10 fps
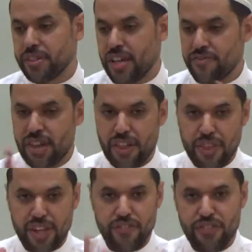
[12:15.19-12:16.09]
gave the
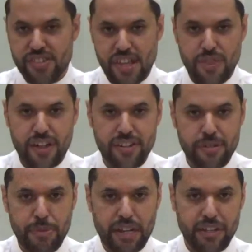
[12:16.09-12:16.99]
adhan, the first adhan
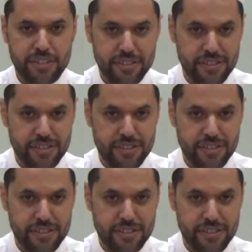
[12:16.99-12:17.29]
in Mecca,